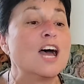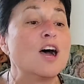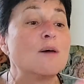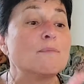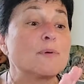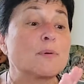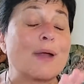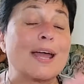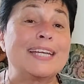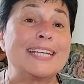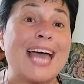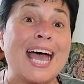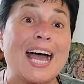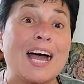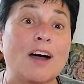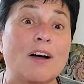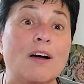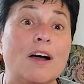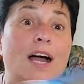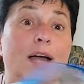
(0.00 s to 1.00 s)
But right
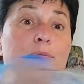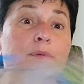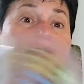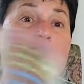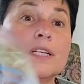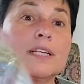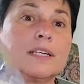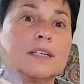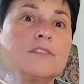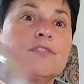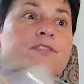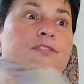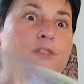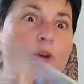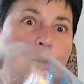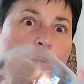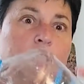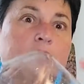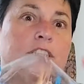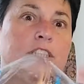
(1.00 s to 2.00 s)
now, I'm going to
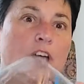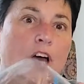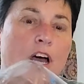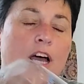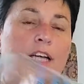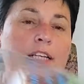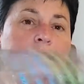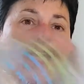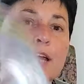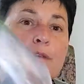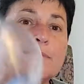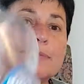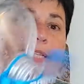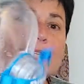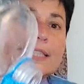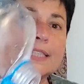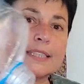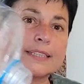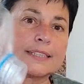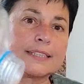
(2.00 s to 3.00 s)
focus on emptying
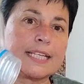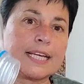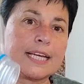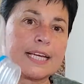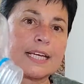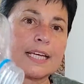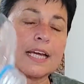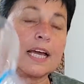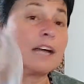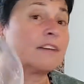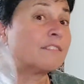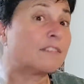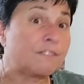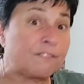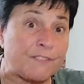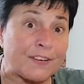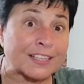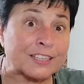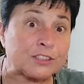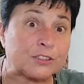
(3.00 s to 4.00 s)
this thing.
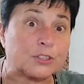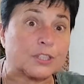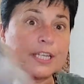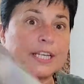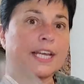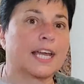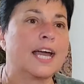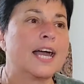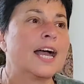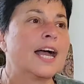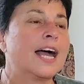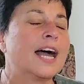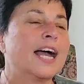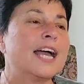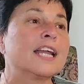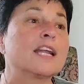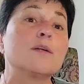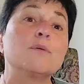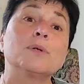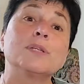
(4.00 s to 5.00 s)
Victory.
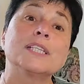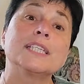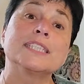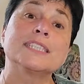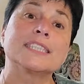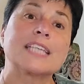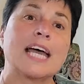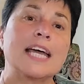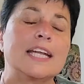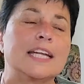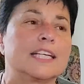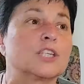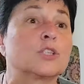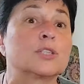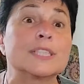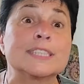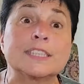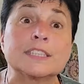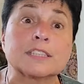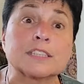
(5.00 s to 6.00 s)
And I'm really excited.
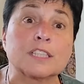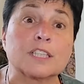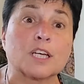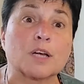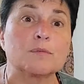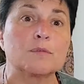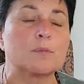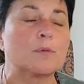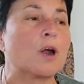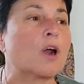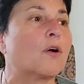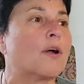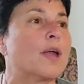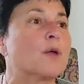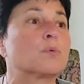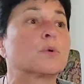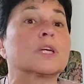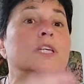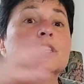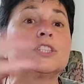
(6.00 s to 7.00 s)
Chris is going to come tomorrow,
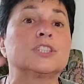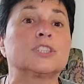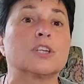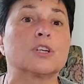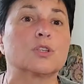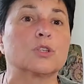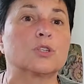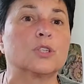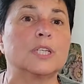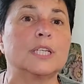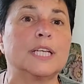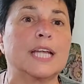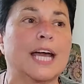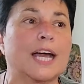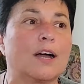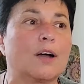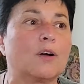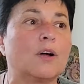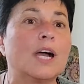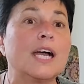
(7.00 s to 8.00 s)
and we're going to start learning
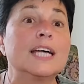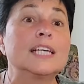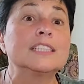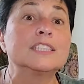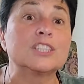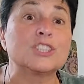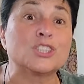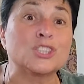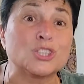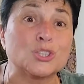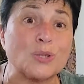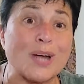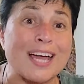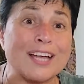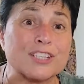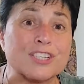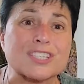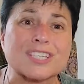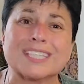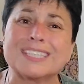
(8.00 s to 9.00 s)
how to
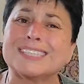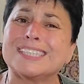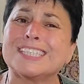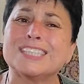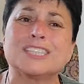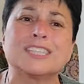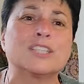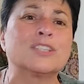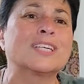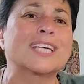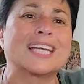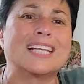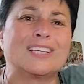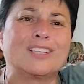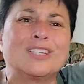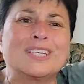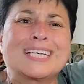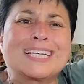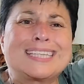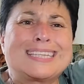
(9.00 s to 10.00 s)
stretch. Because look
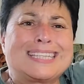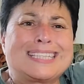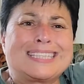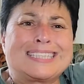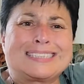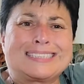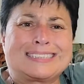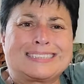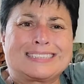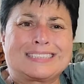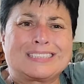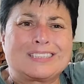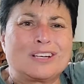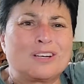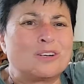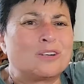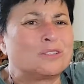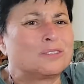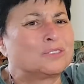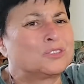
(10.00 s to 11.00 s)
at this.
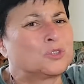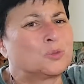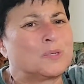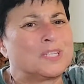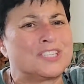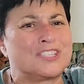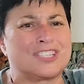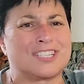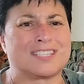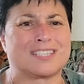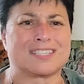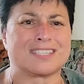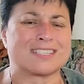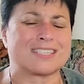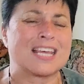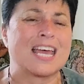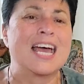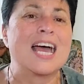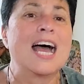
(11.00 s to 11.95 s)
Oh, sweet Jesus.